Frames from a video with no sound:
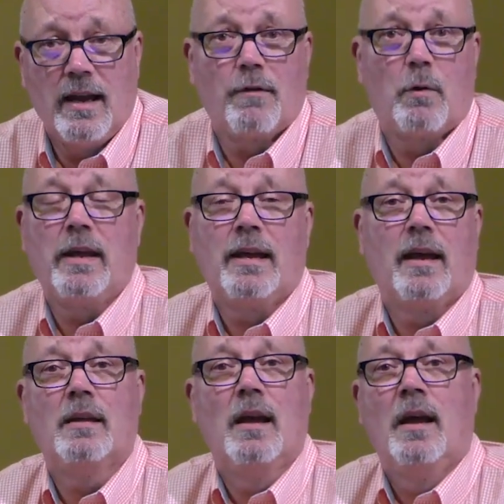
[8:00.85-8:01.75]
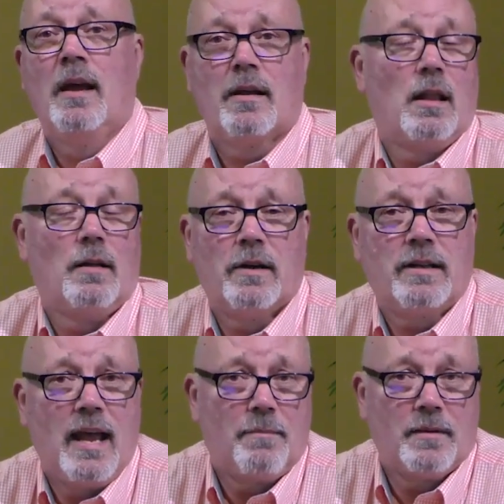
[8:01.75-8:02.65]
every weekend at all of our
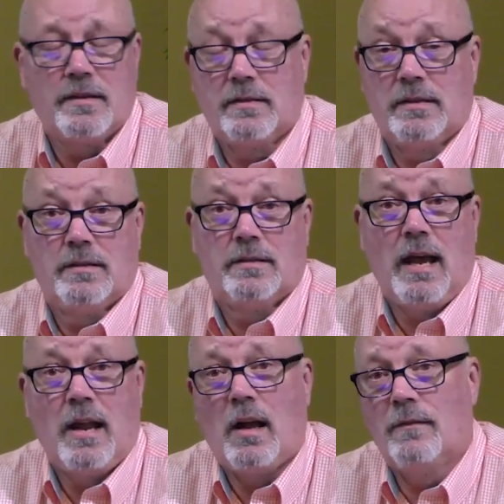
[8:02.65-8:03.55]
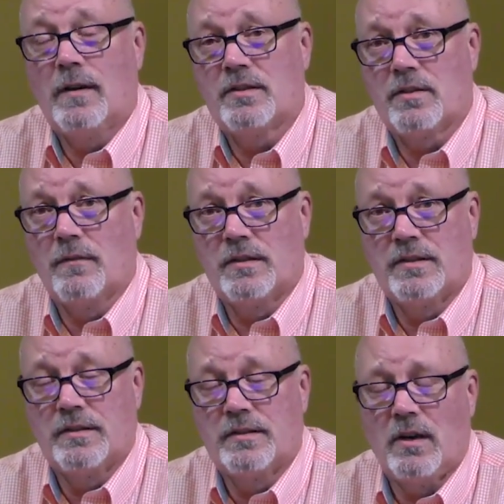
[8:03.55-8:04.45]
campuses and all of our
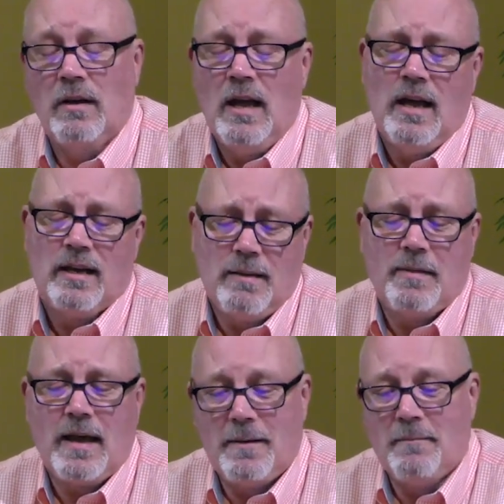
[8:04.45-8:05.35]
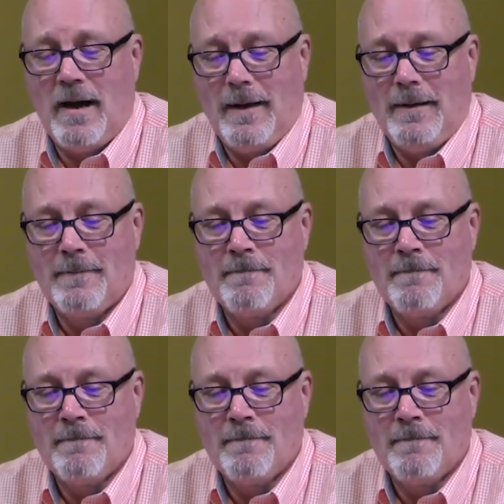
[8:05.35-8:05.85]
services. So keep that in mind.